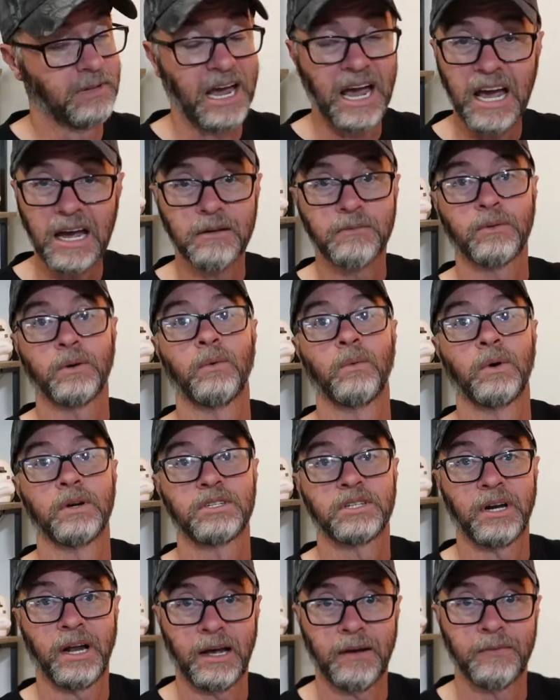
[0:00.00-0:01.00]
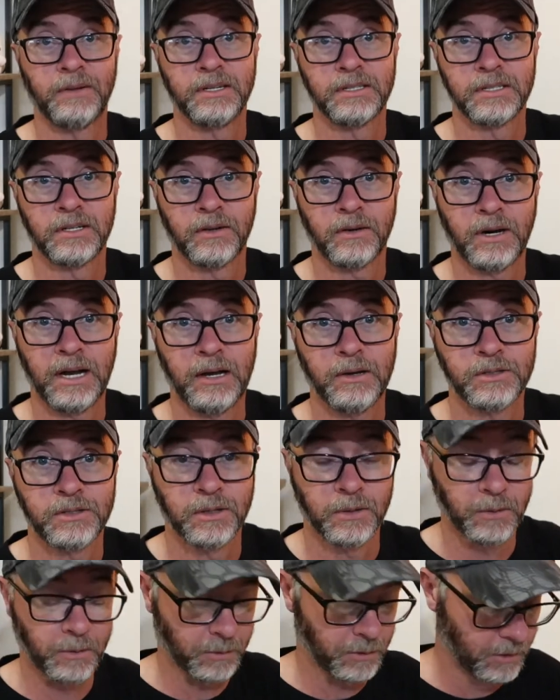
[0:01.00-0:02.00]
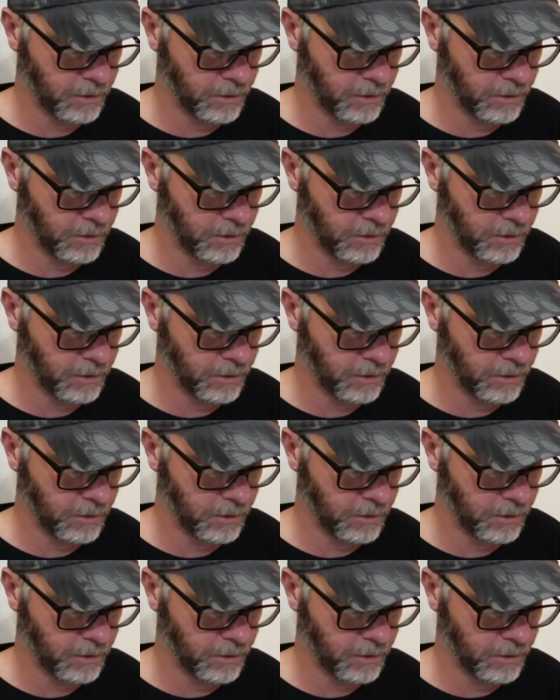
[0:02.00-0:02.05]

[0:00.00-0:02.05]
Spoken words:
everyone should have these in their household,